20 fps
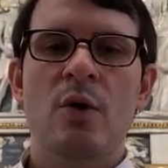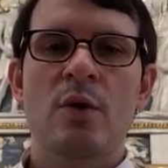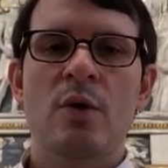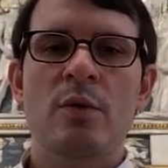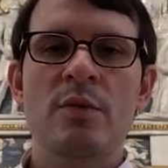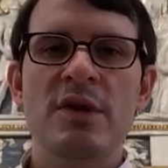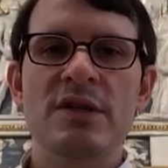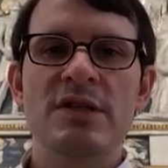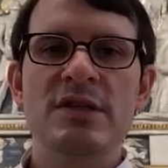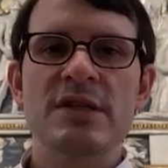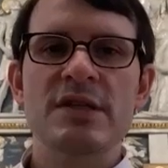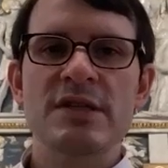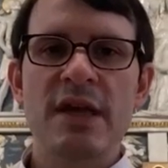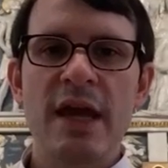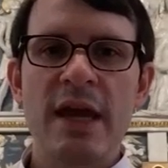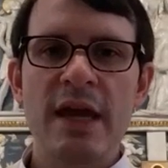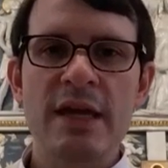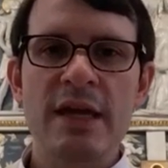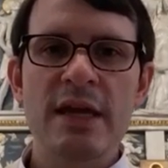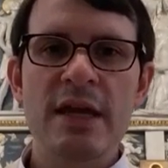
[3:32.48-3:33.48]
We're meant to
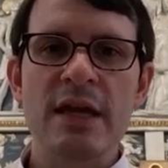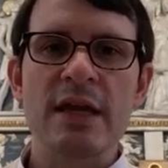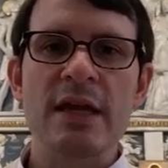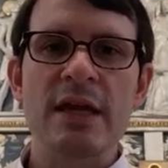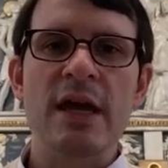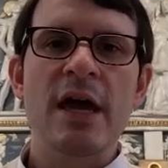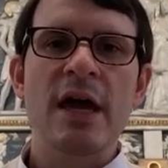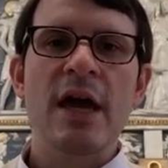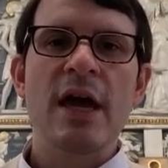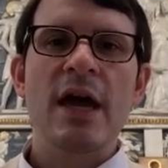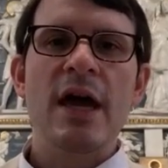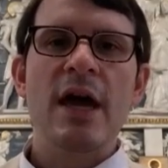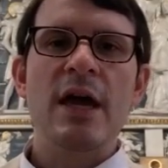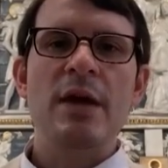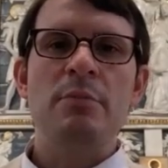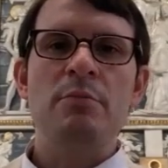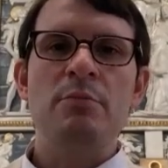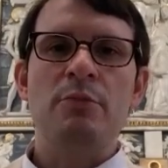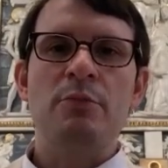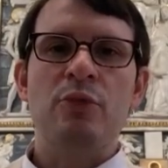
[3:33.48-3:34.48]
take it
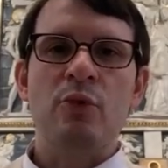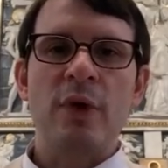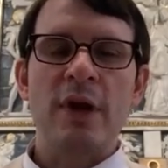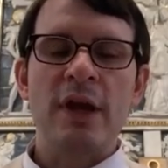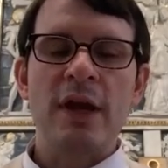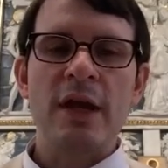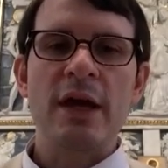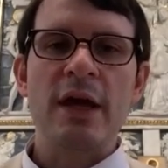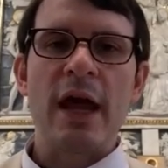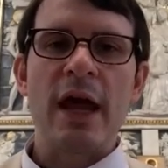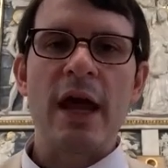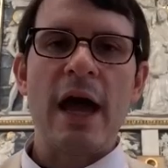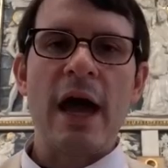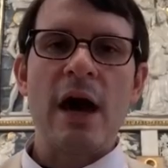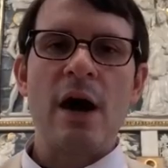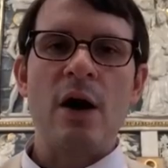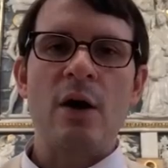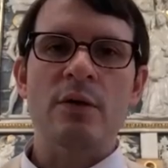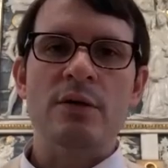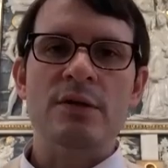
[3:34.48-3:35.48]
and bring it
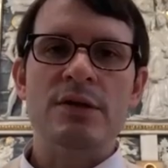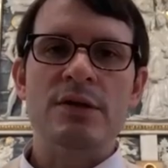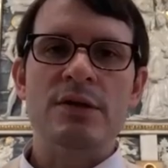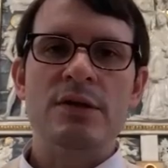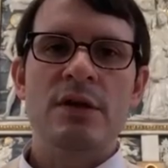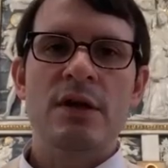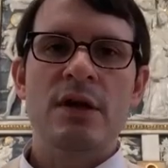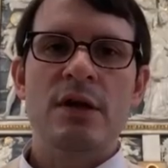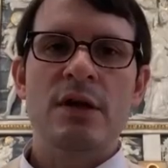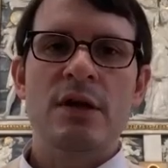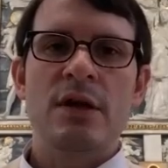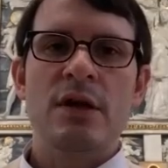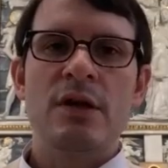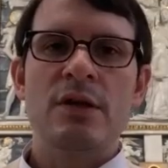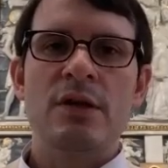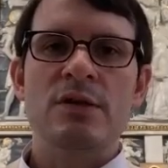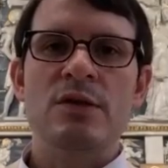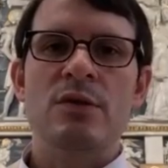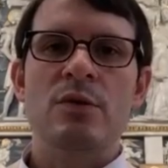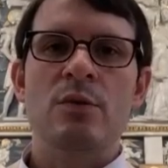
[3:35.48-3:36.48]
out
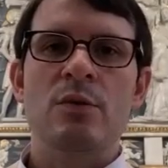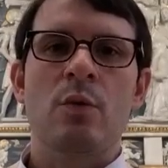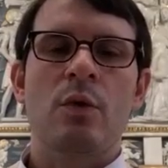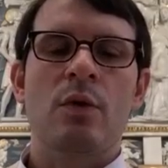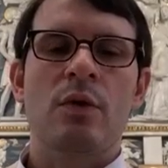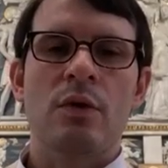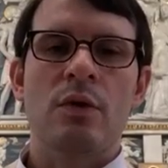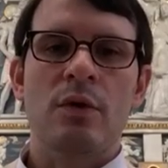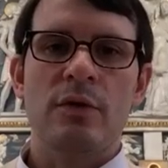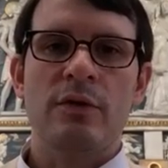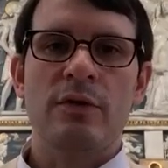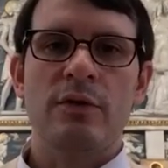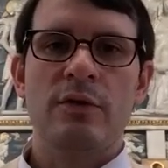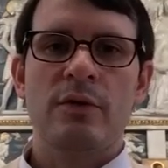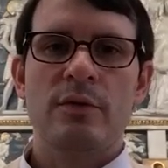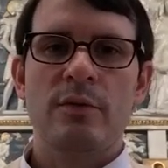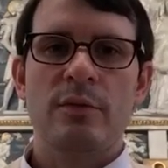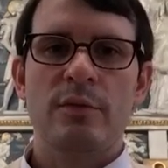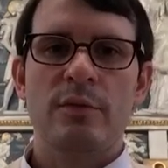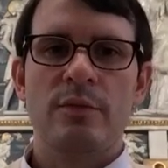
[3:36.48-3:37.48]
into the world.
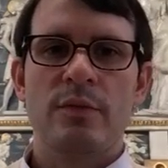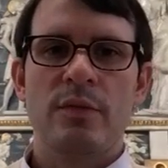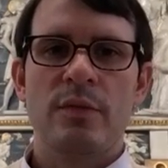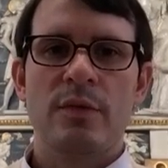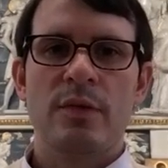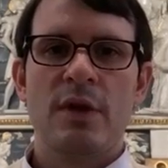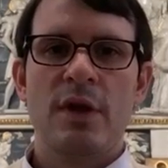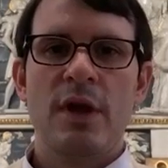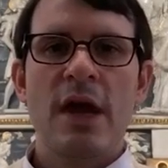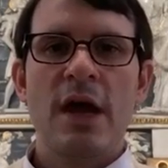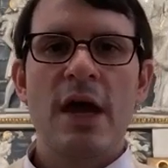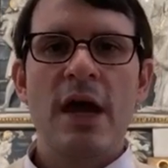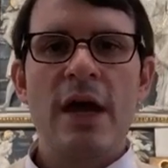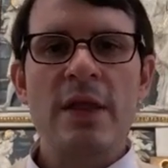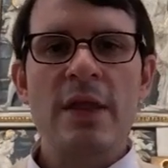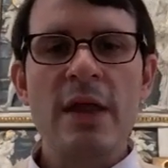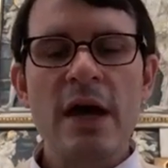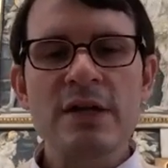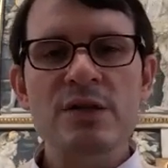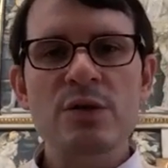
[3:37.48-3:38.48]

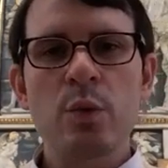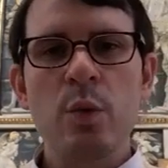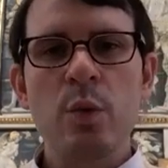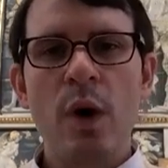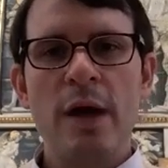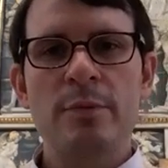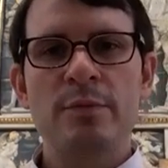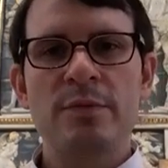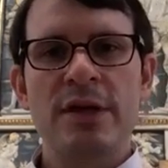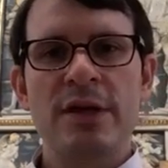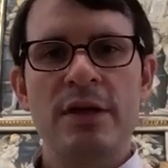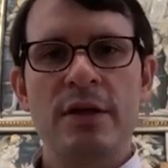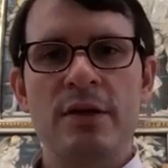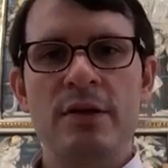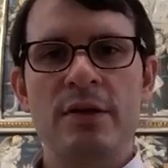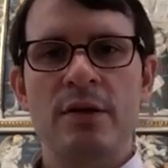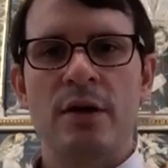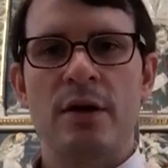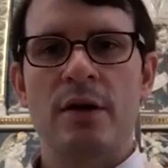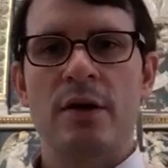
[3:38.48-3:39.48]
And that's why
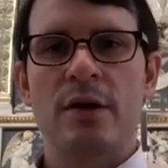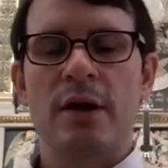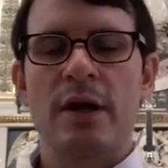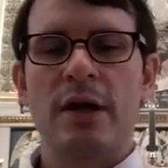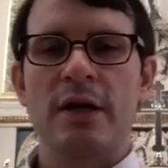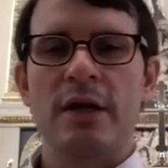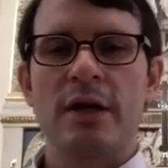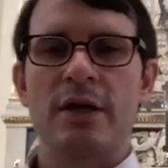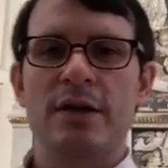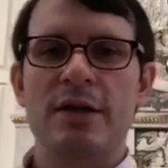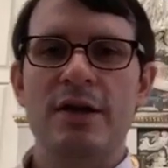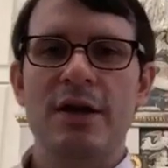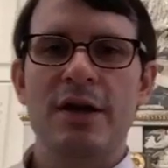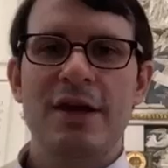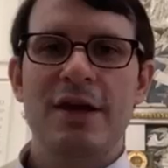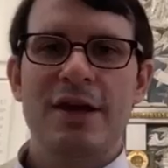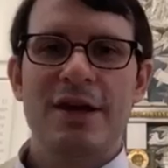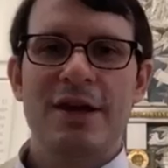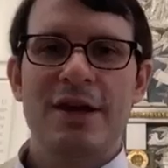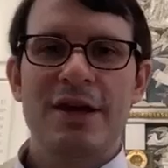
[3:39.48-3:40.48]
Peter, in
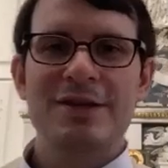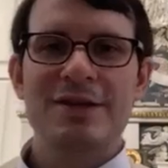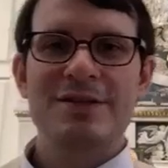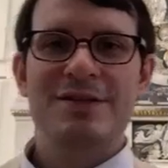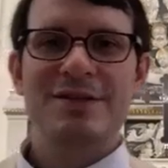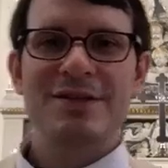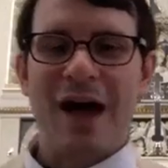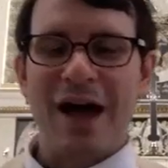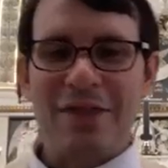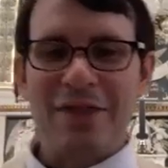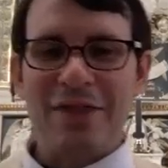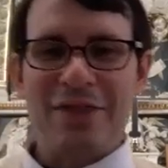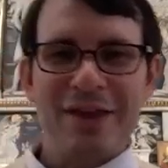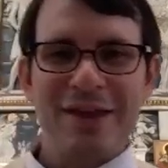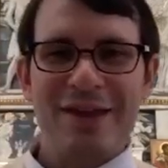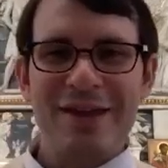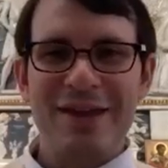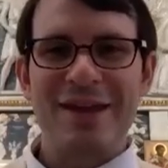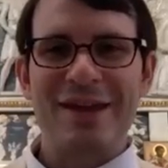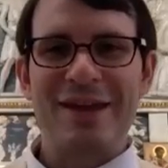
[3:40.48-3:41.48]
his not
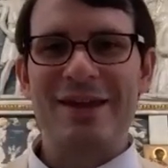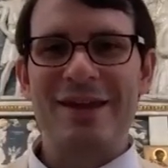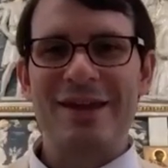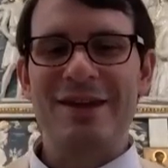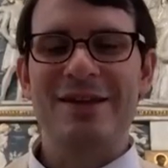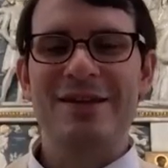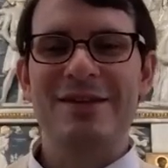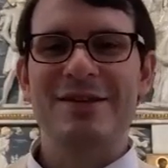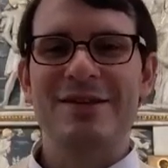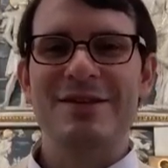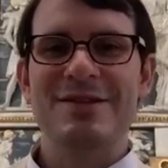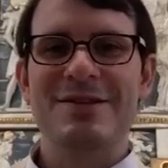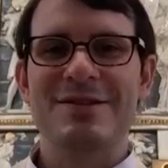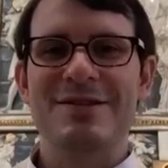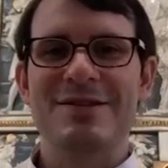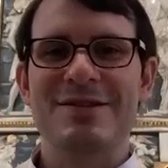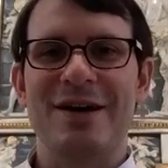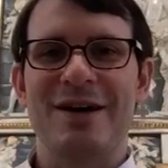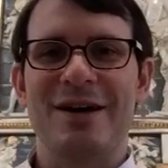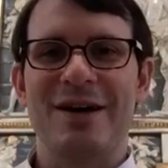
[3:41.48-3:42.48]
thinking and
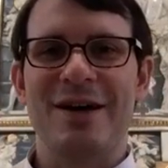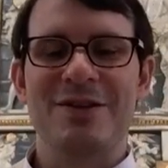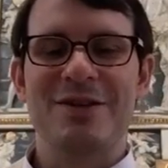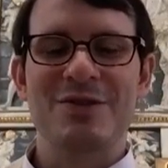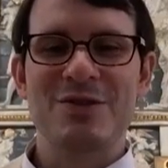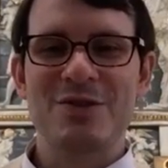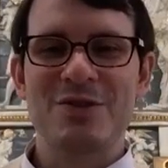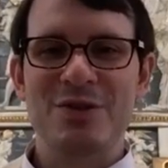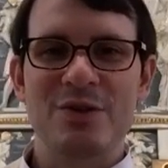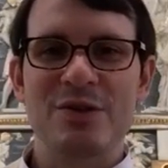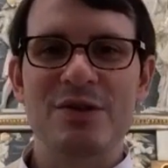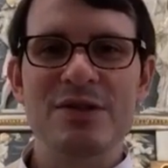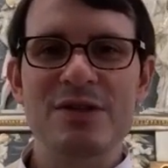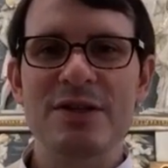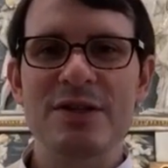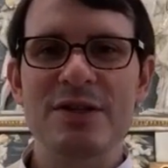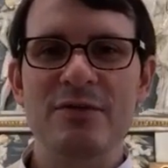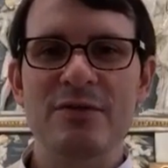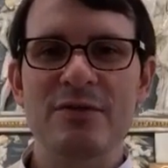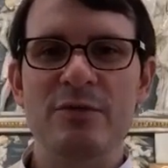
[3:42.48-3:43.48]
his
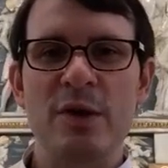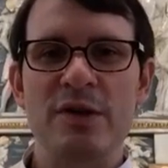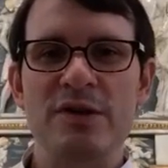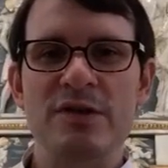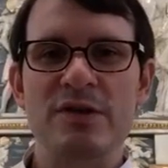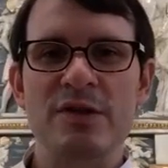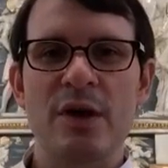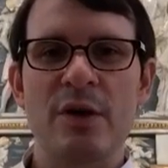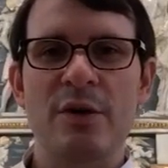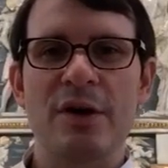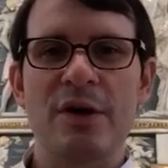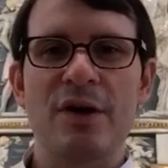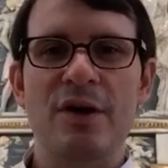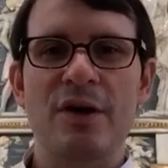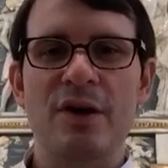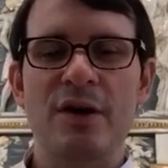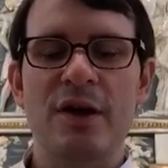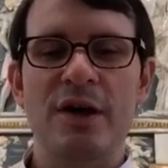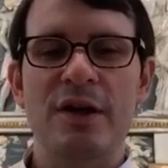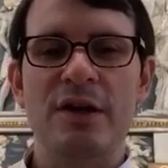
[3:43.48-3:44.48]
uncertainty of what's going
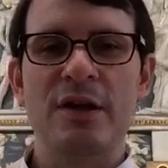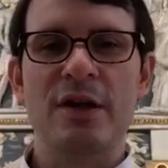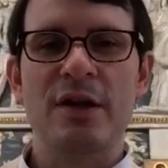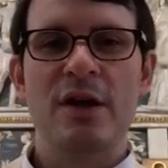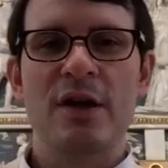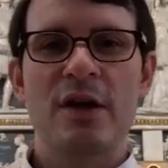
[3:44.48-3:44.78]
on,